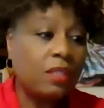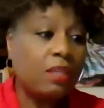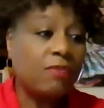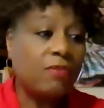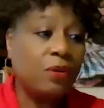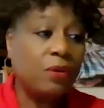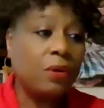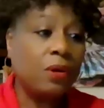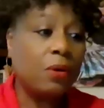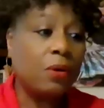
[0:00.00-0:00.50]
the
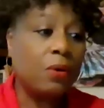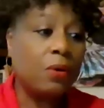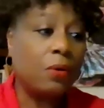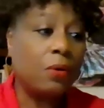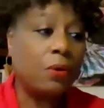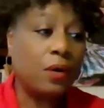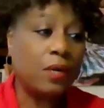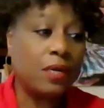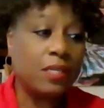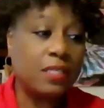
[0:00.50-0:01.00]
strength of
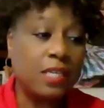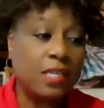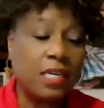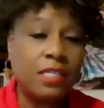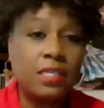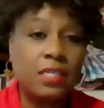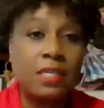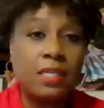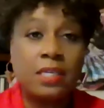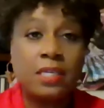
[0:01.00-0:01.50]
your
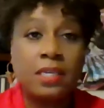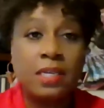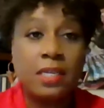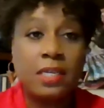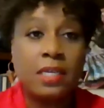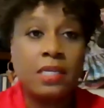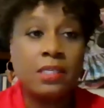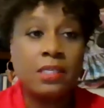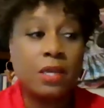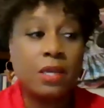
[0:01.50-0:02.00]

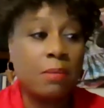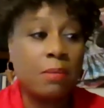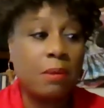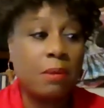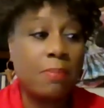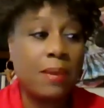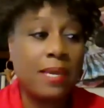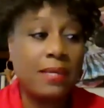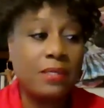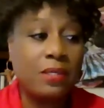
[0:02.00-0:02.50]
organization is
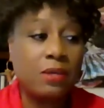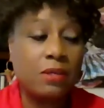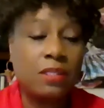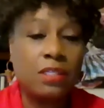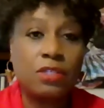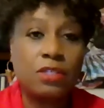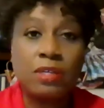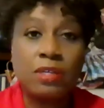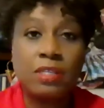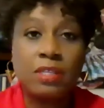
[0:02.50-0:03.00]
going to be
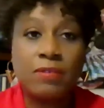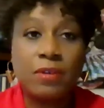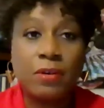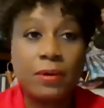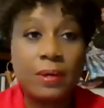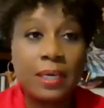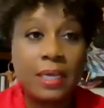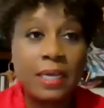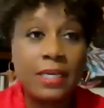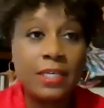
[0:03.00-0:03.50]
based on the strength
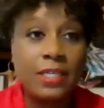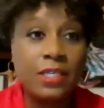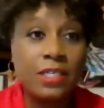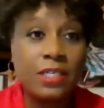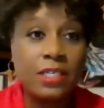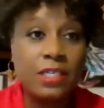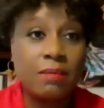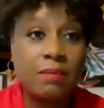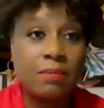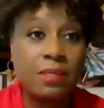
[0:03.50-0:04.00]
of your
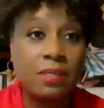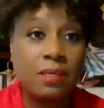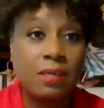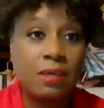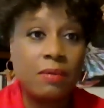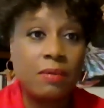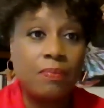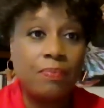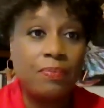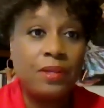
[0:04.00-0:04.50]

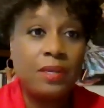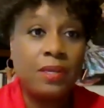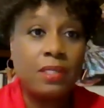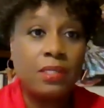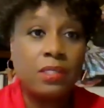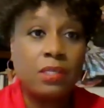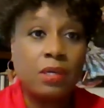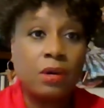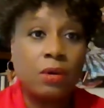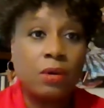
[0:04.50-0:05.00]
relationships.
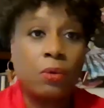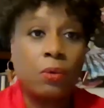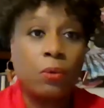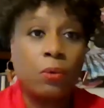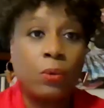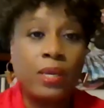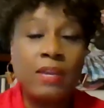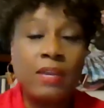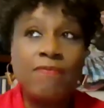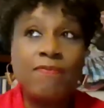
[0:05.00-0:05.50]
And
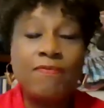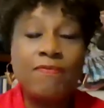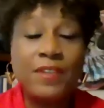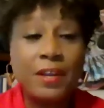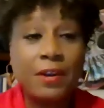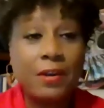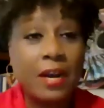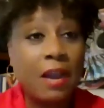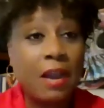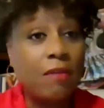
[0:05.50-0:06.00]
so we
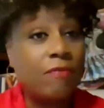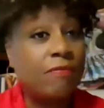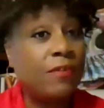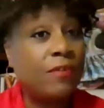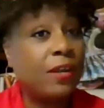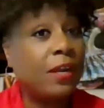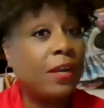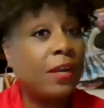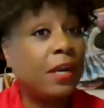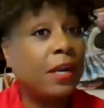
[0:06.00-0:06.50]
figured
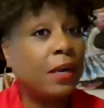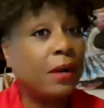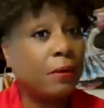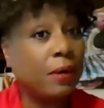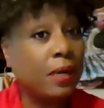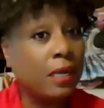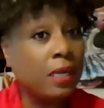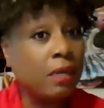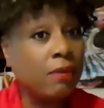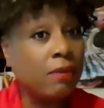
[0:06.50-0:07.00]
out
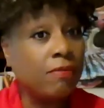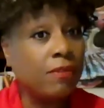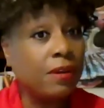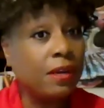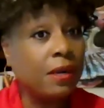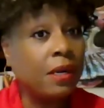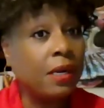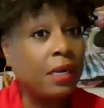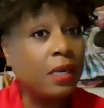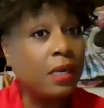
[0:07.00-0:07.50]
very,
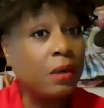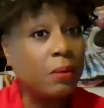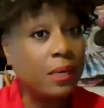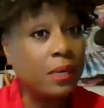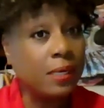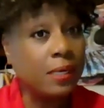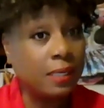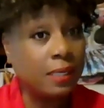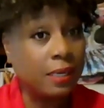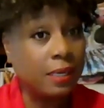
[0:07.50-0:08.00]
very
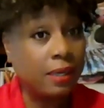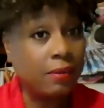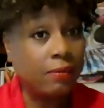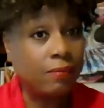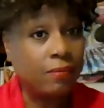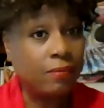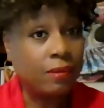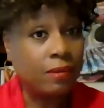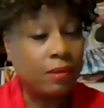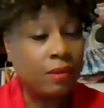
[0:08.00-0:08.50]

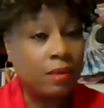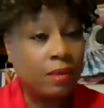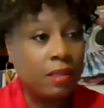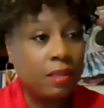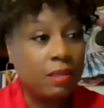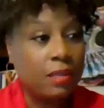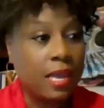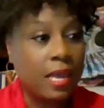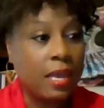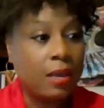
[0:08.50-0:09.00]
quickly
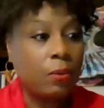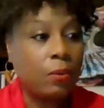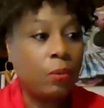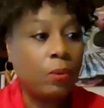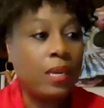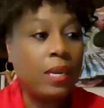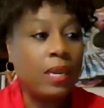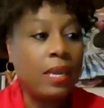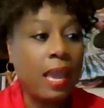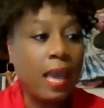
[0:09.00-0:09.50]

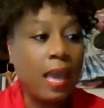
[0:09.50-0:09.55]
that